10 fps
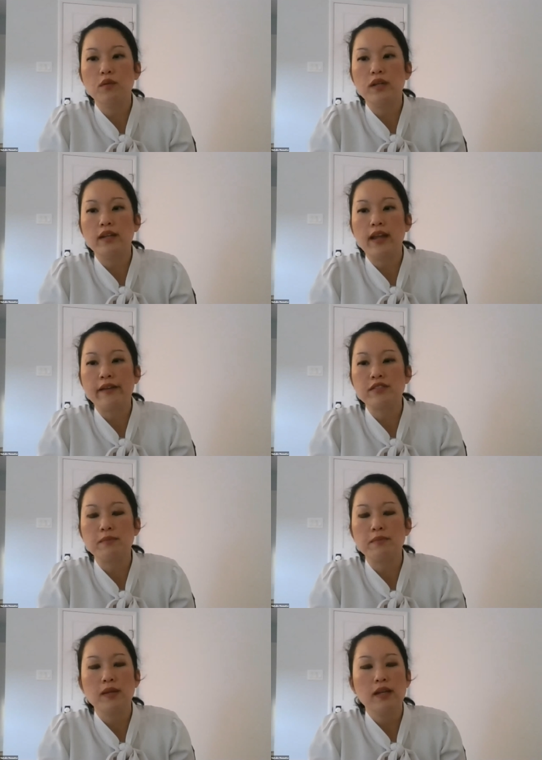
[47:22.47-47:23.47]
would have
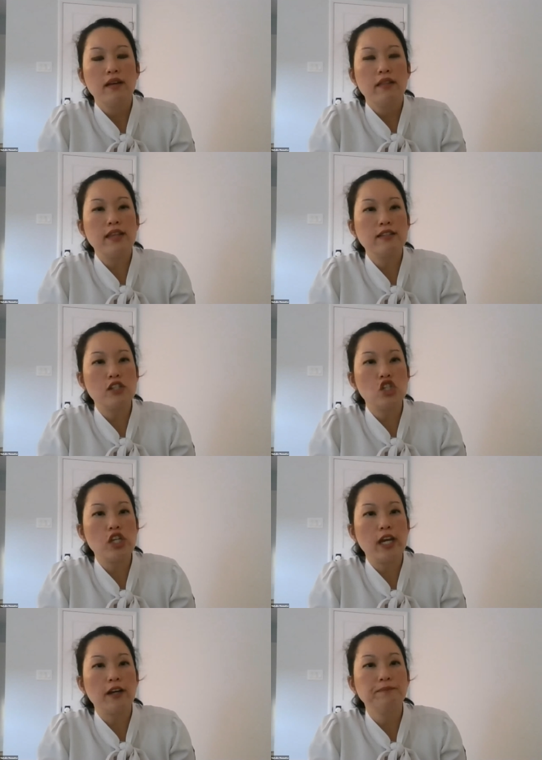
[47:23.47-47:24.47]
some things to
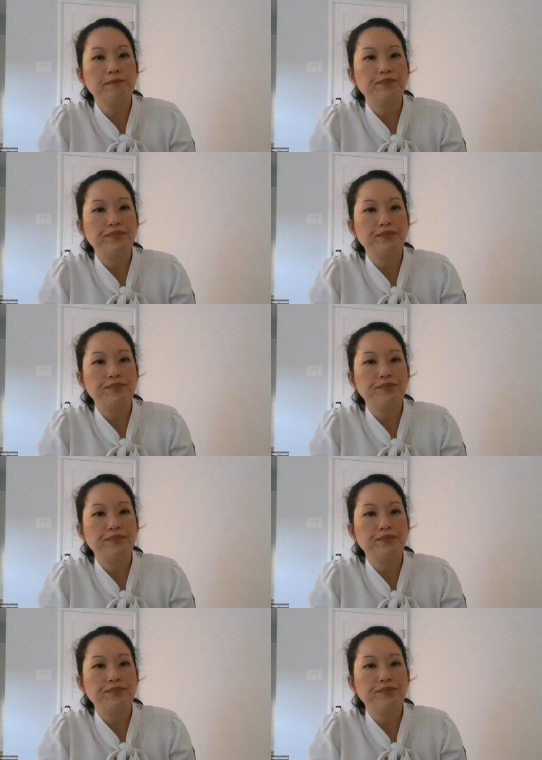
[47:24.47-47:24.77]
share.